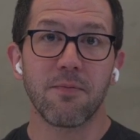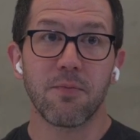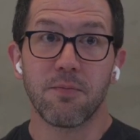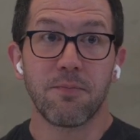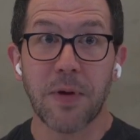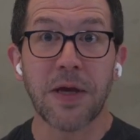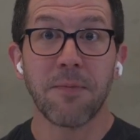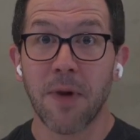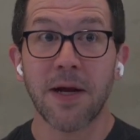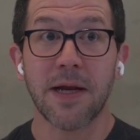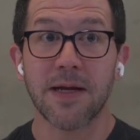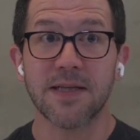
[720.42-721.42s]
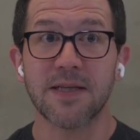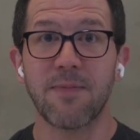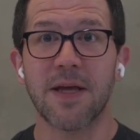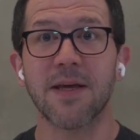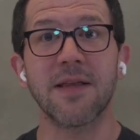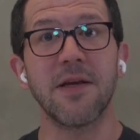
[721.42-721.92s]
big money to
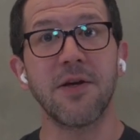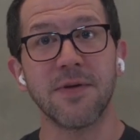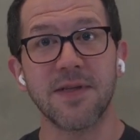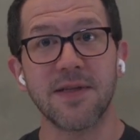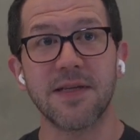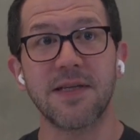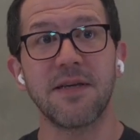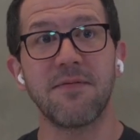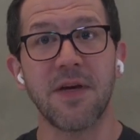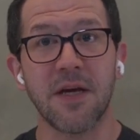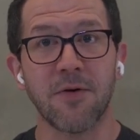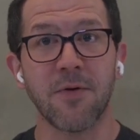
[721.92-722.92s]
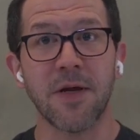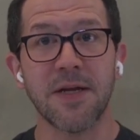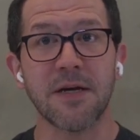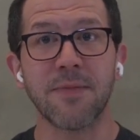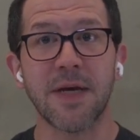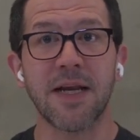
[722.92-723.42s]
spend like they do in CTV and
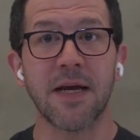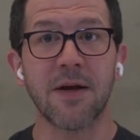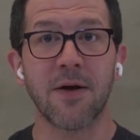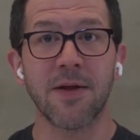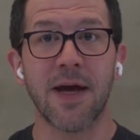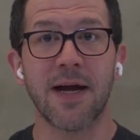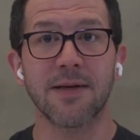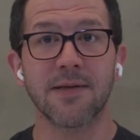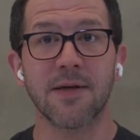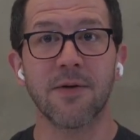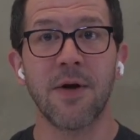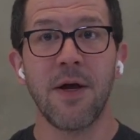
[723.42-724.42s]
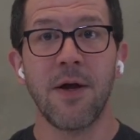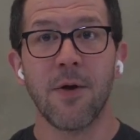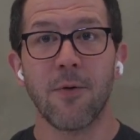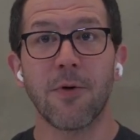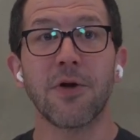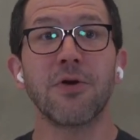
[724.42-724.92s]
retail media and all that. So
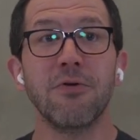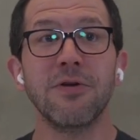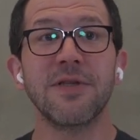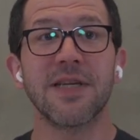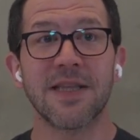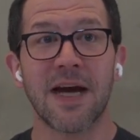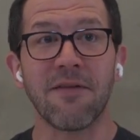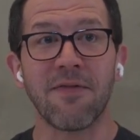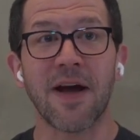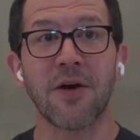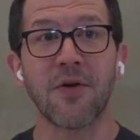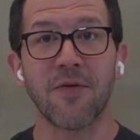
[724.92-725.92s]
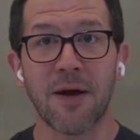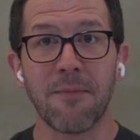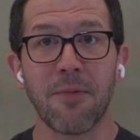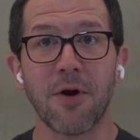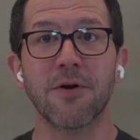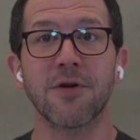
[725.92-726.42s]
we're using that value of that
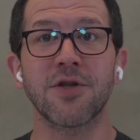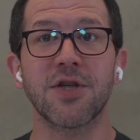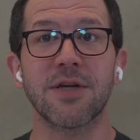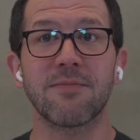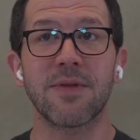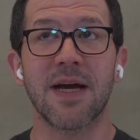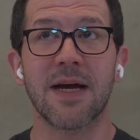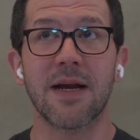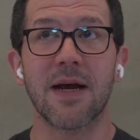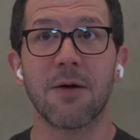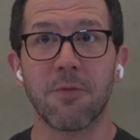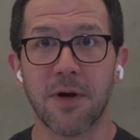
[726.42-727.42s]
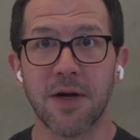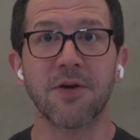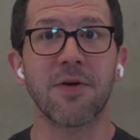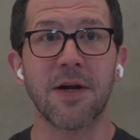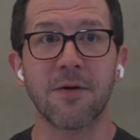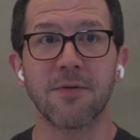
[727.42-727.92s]
partnership, that how we're
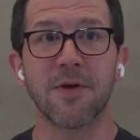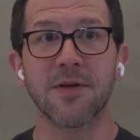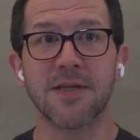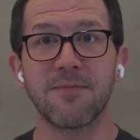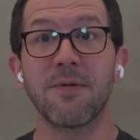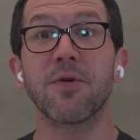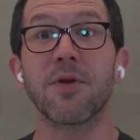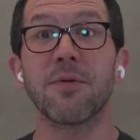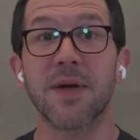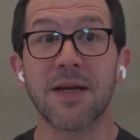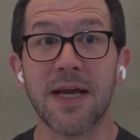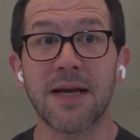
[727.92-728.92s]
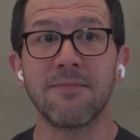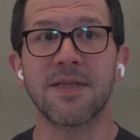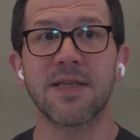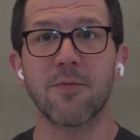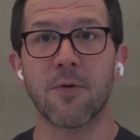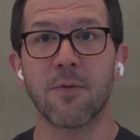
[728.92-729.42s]
integrating with all these people, the big names
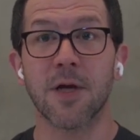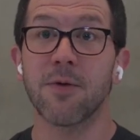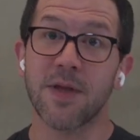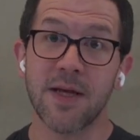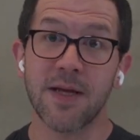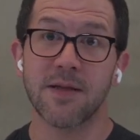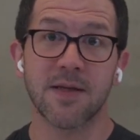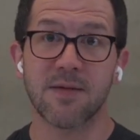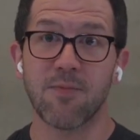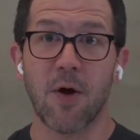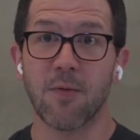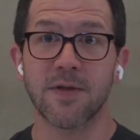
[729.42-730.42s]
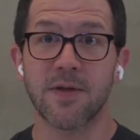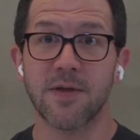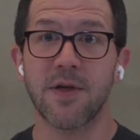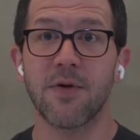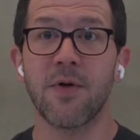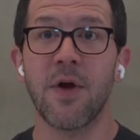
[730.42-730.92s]
that we're working with and the small ones
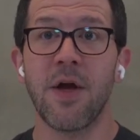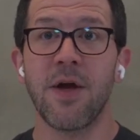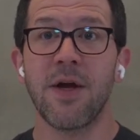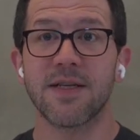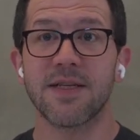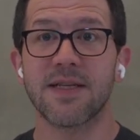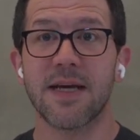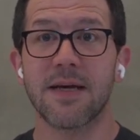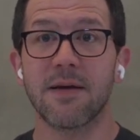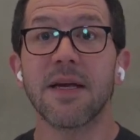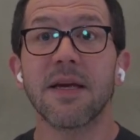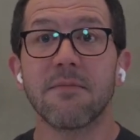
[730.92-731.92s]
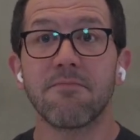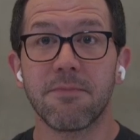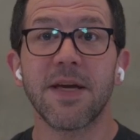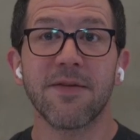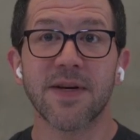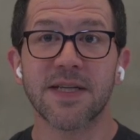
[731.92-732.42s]
too, to say,
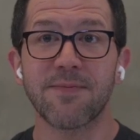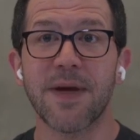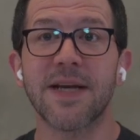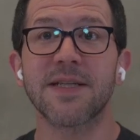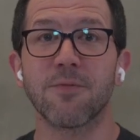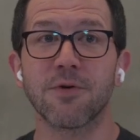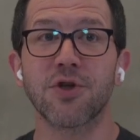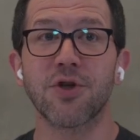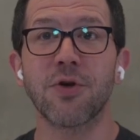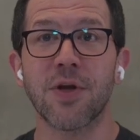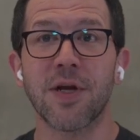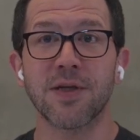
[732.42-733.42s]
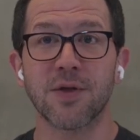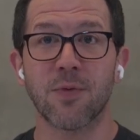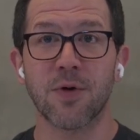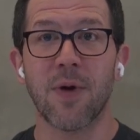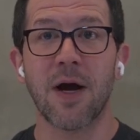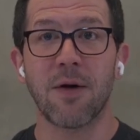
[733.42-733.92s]
give us space and we'll show you that it's
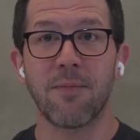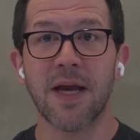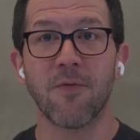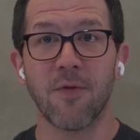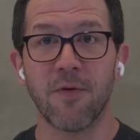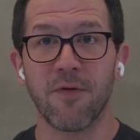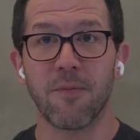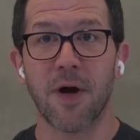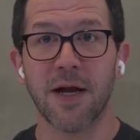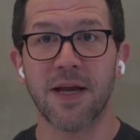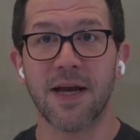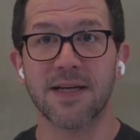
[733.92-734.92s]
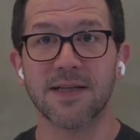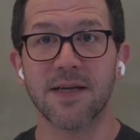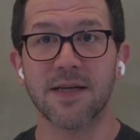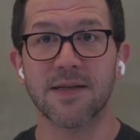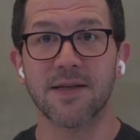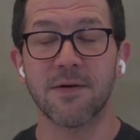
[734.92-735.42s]
worthwhile making room for
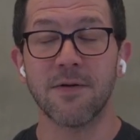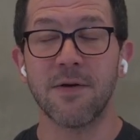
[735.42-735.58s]
podcasting. And so